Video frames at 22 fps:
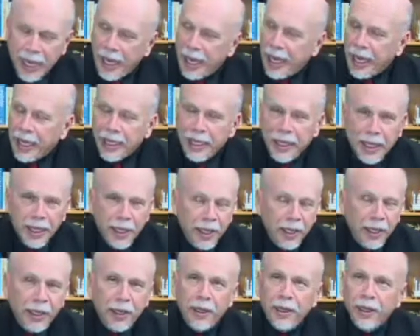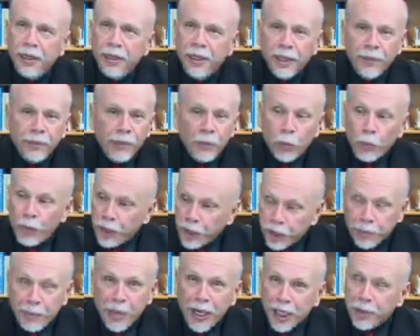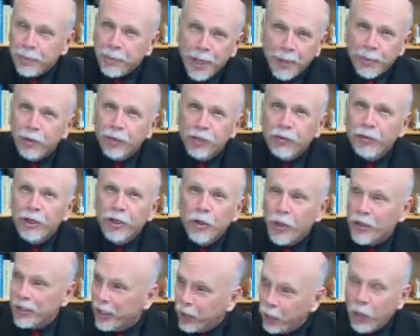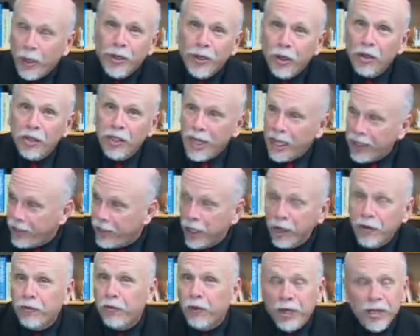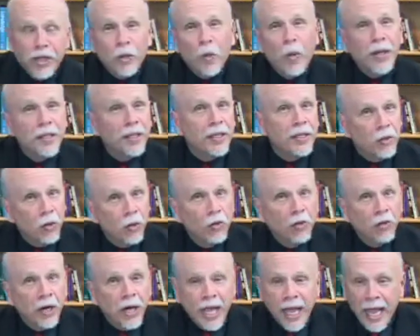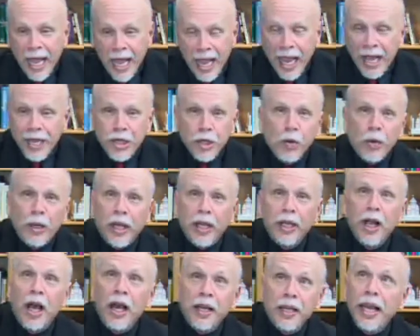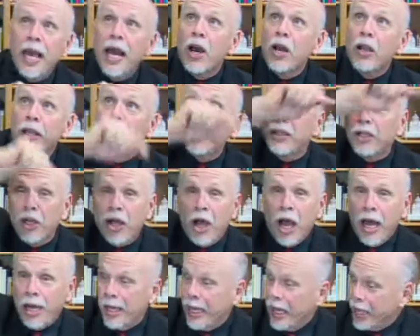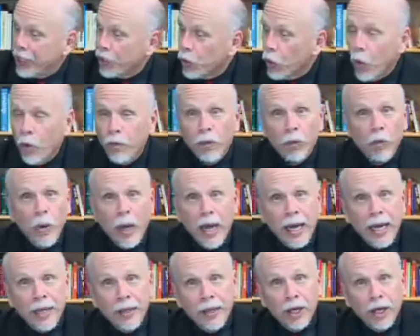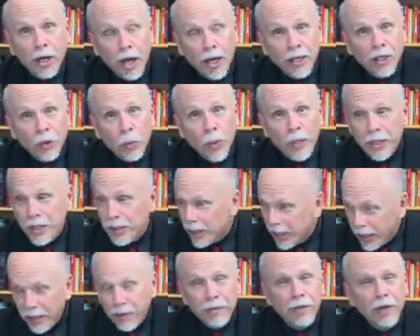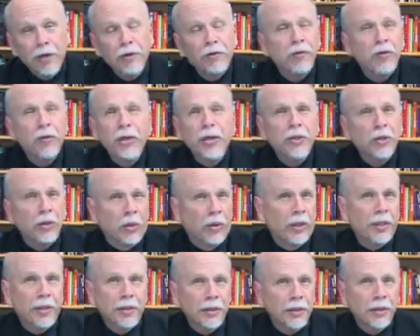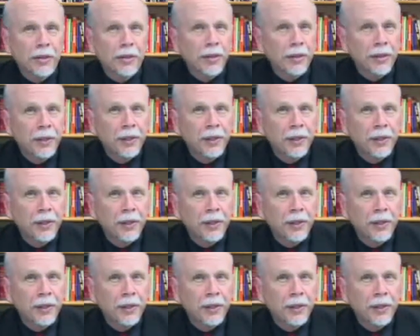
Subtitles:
and He respects people's free choice. And when they're dead, their free choice is over, and you cannot now get God to override the consequences of their free choice.